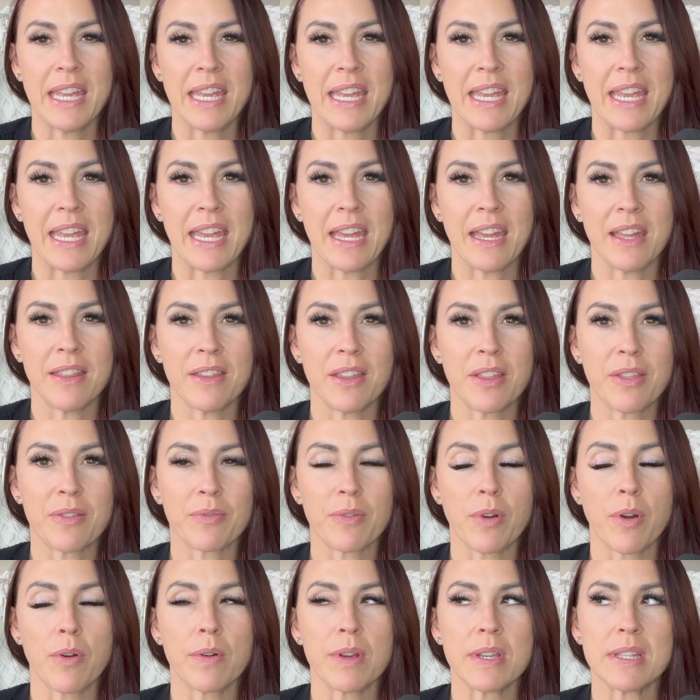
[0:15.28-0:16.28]
And the
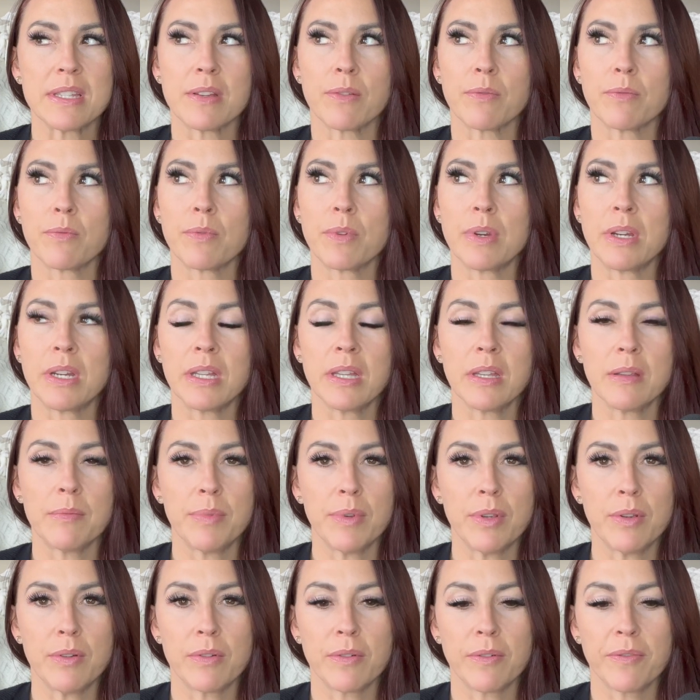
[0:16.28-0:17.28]
throat is a really
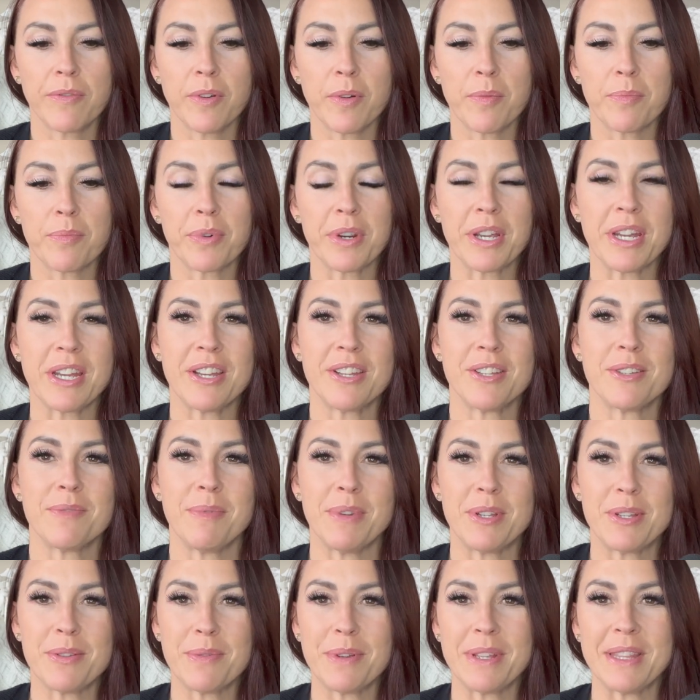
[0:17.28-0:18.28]
beautiful bridge
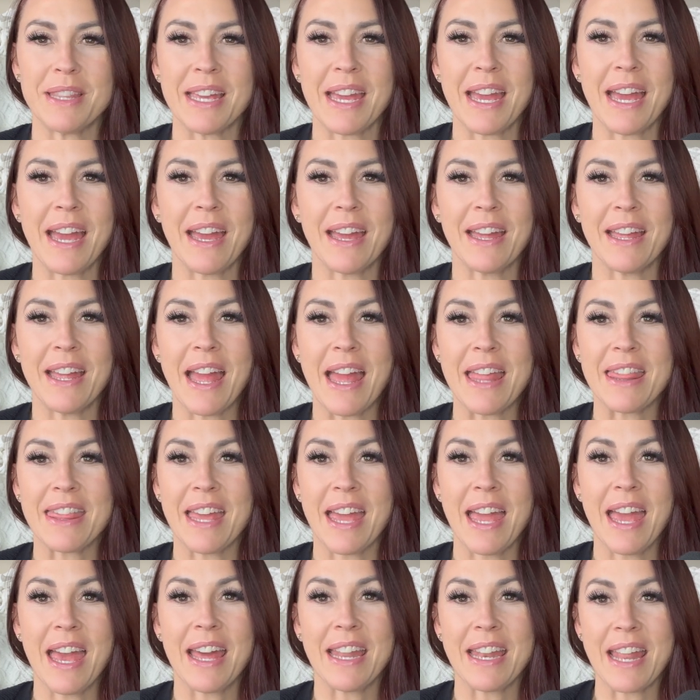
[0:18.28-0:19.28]
between the
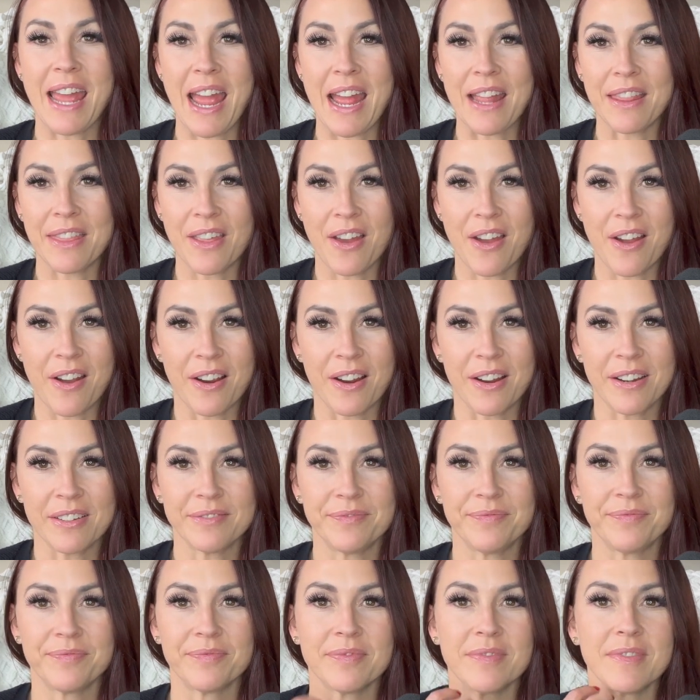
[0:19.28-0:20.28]
head and the
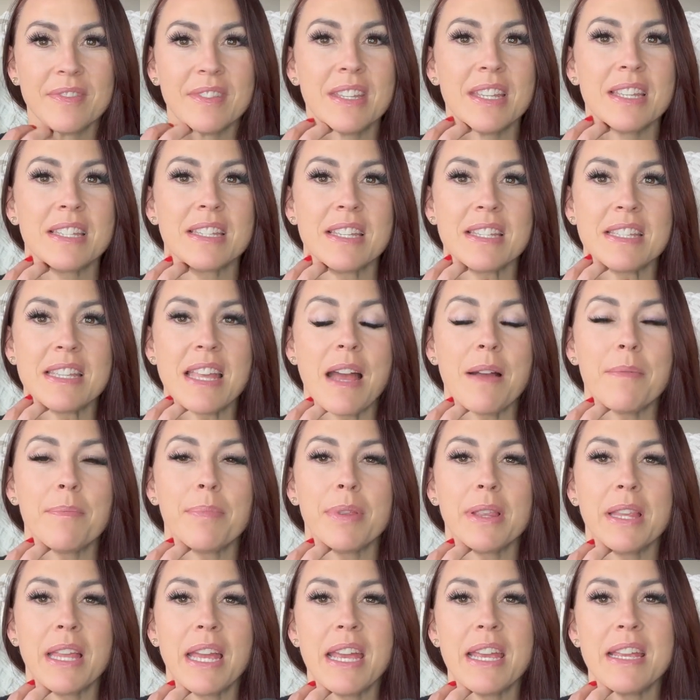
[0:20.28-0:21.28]
heart. This is that
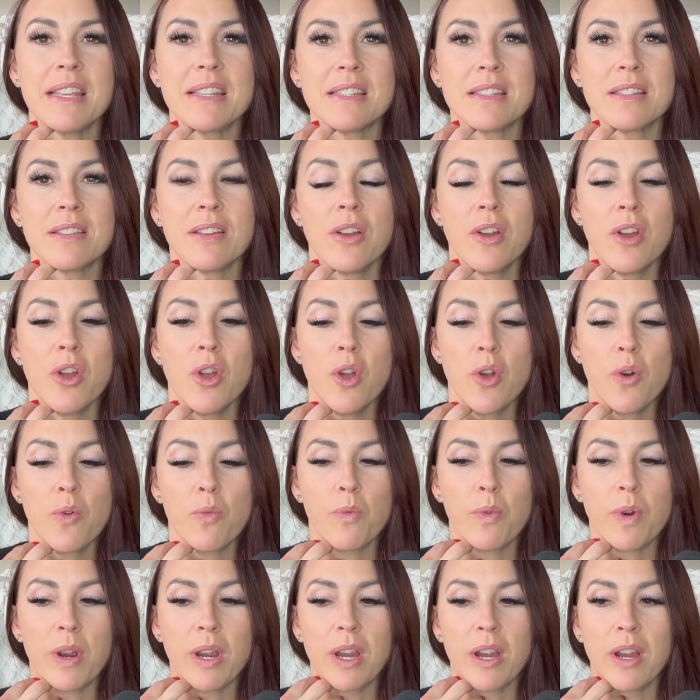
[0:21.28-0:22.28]
place
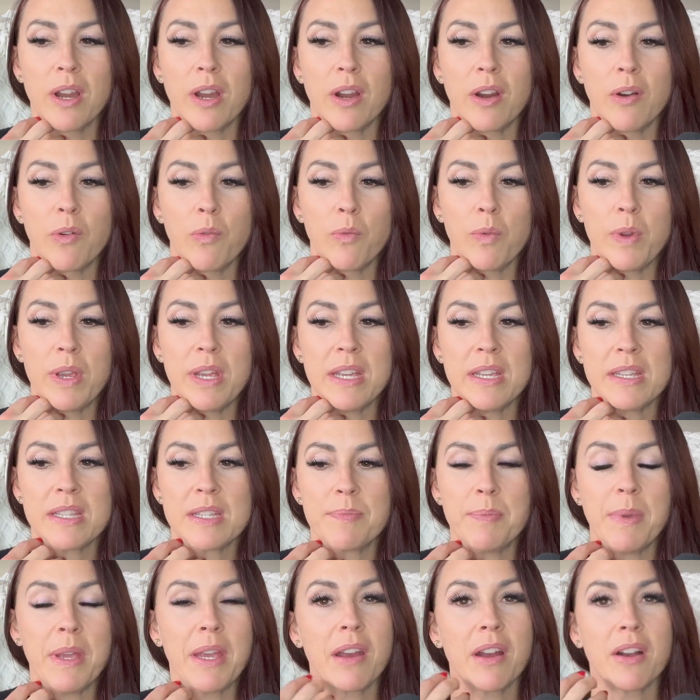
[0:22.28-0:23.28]
where we
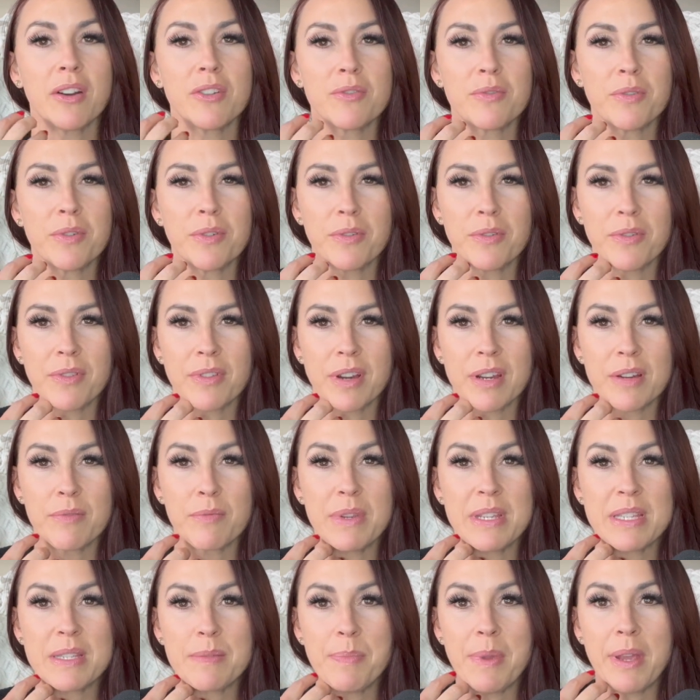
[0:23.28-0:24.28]
speak our truth, or
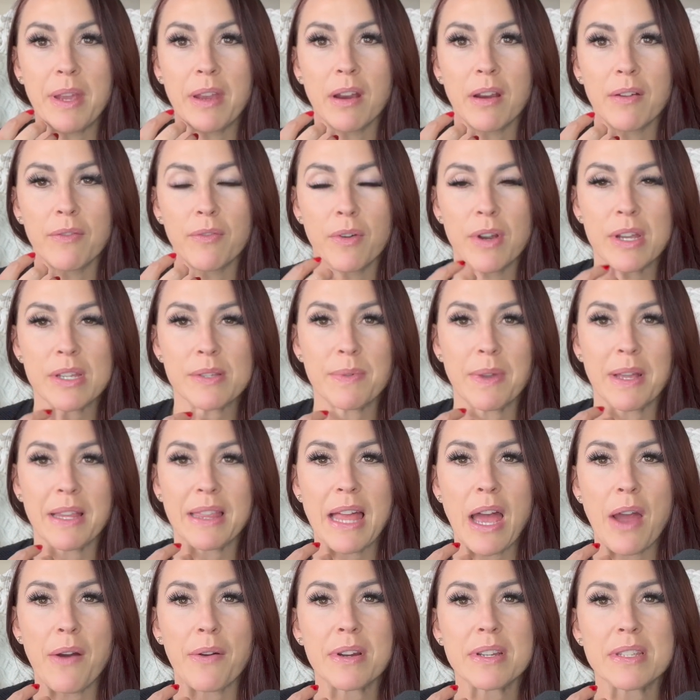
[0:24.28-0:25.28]
we speak our voice, we
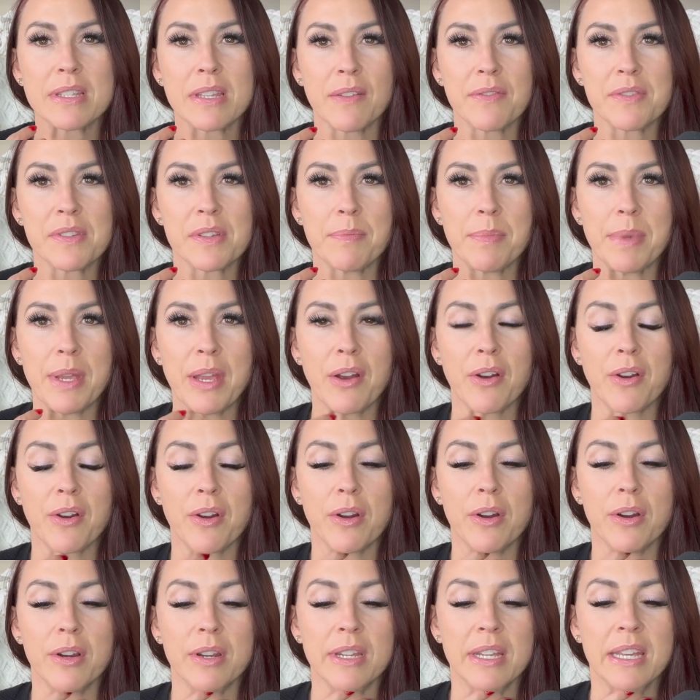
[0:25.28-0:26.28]
allow ourselves to be
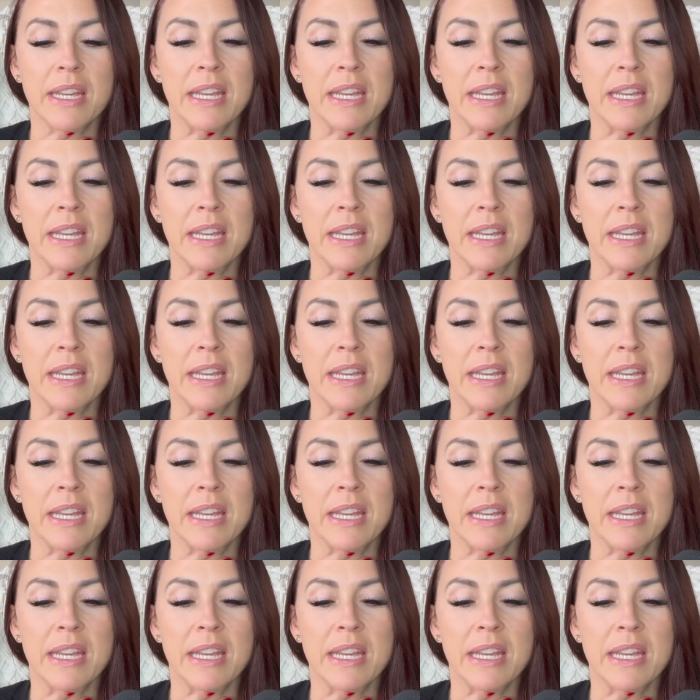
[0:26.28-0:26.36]
heard.